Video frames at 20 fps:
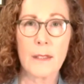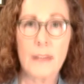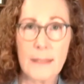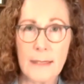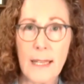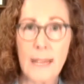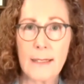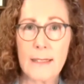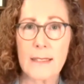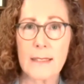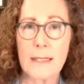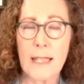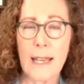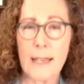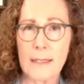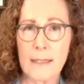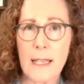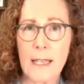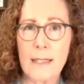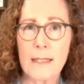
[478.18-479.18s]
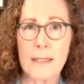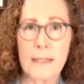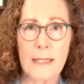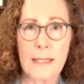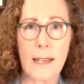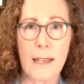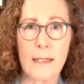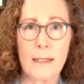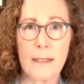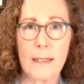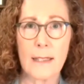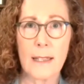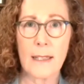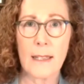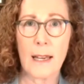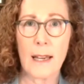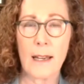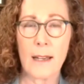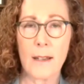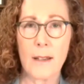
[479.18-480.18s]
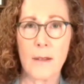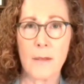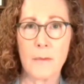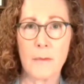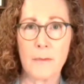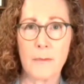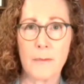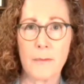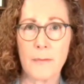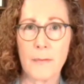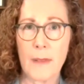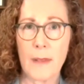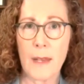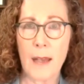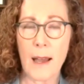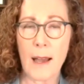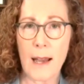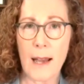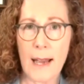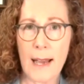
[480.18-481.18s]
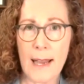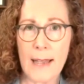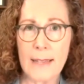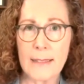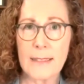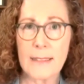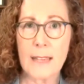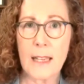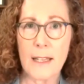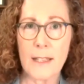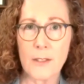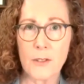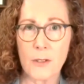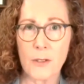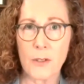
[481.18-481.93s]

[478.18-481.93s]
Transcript: Yes, as I said, I signed